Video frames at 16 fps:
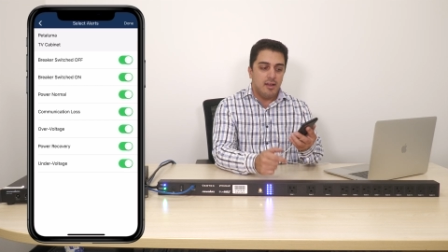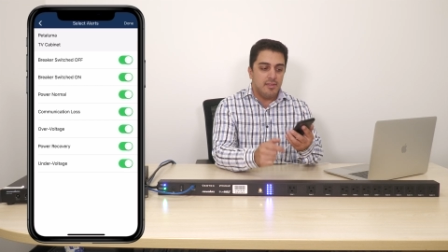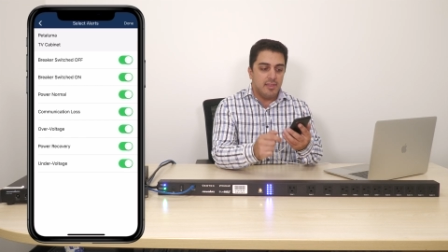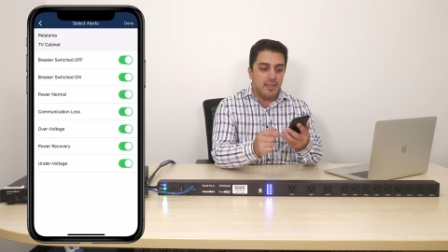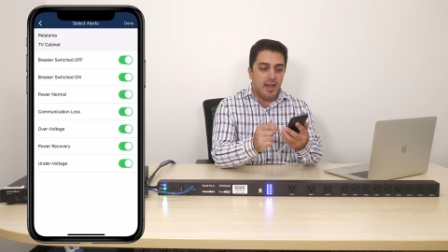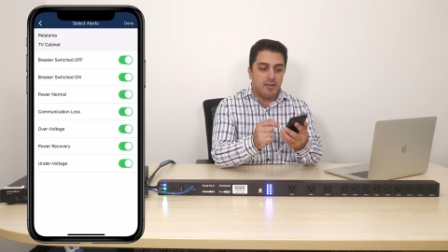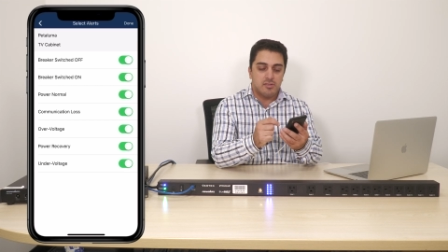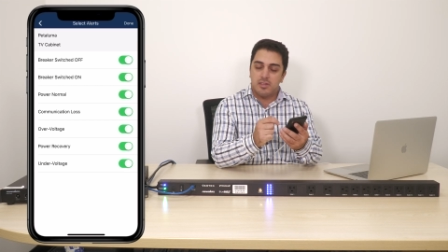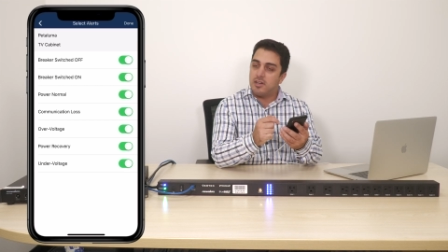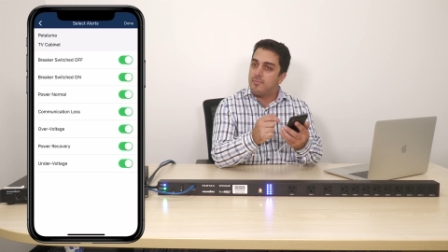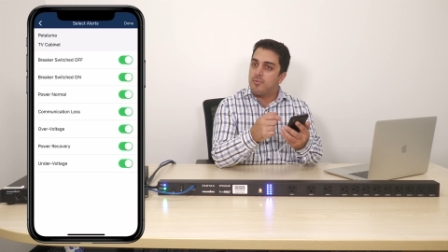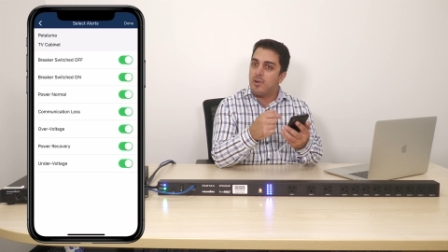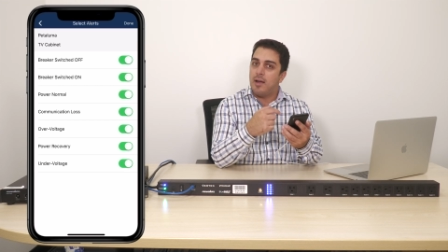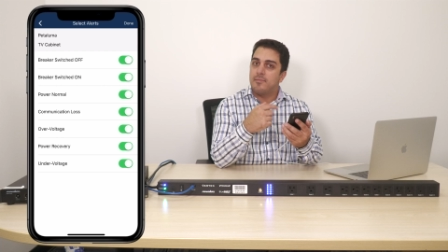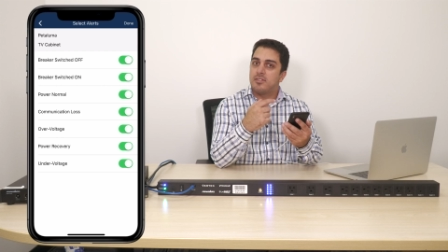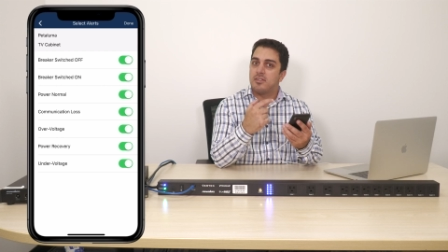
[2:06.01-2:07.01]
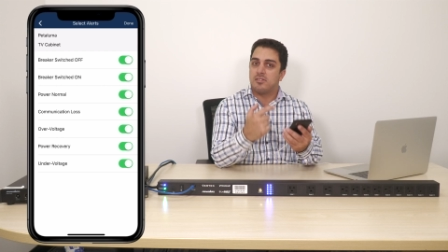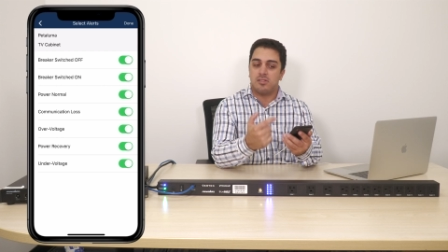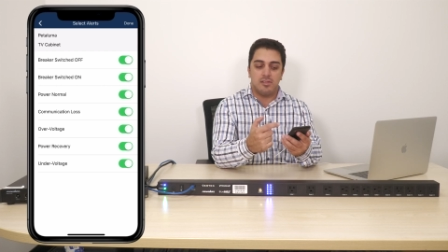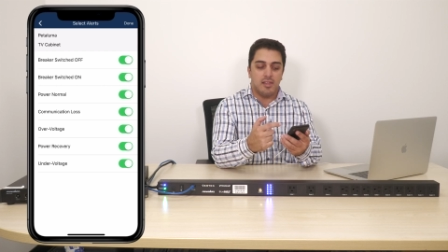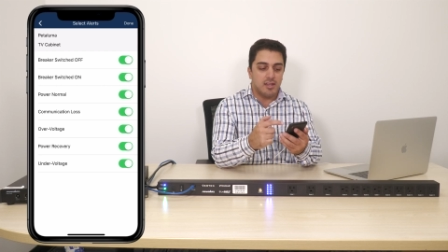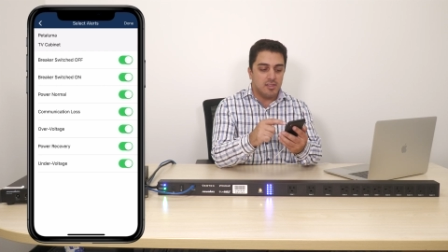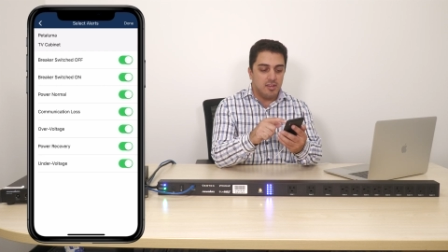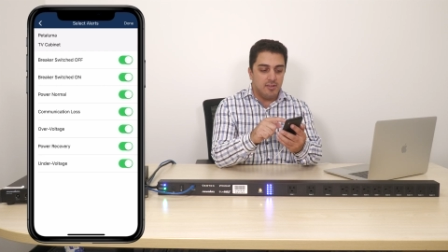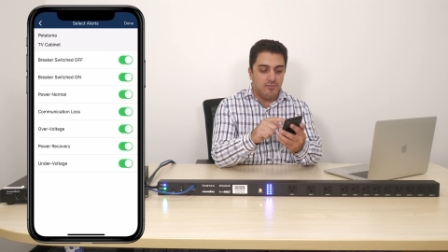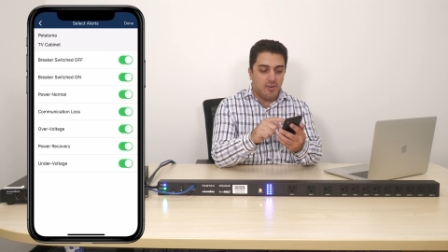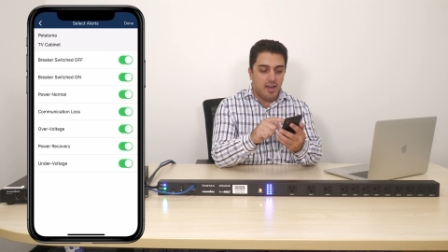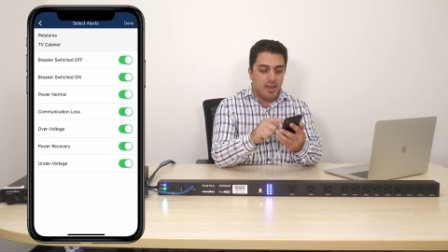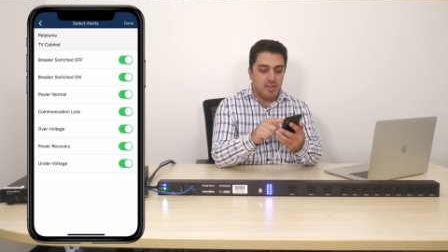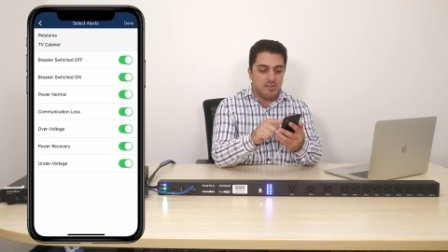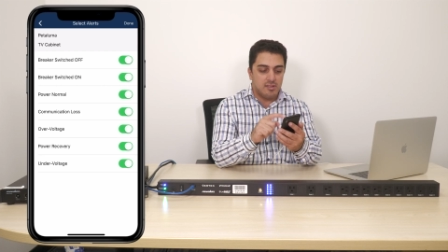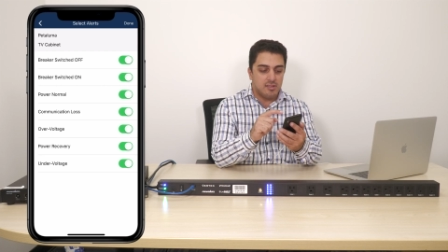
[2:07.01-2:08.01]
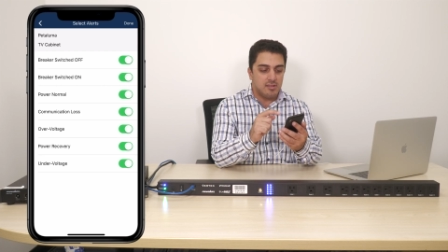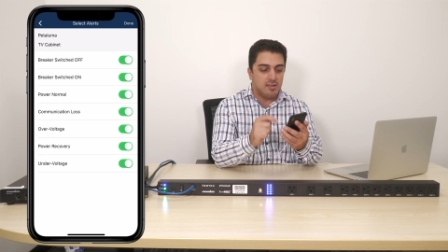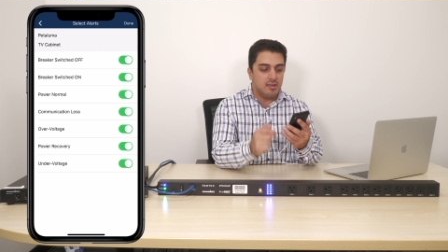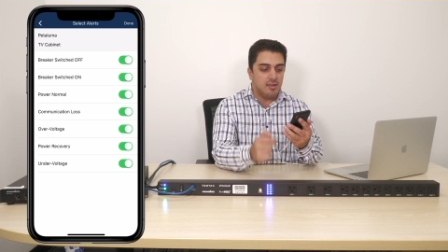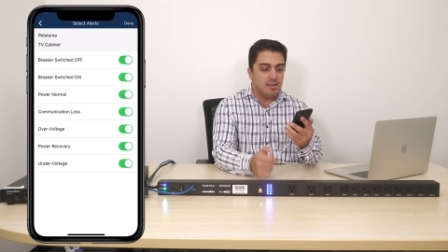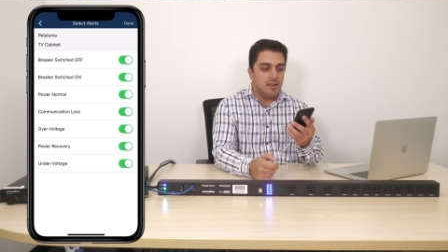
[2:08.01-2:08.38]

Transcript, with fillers: Now it's gonna prompt me to select the device.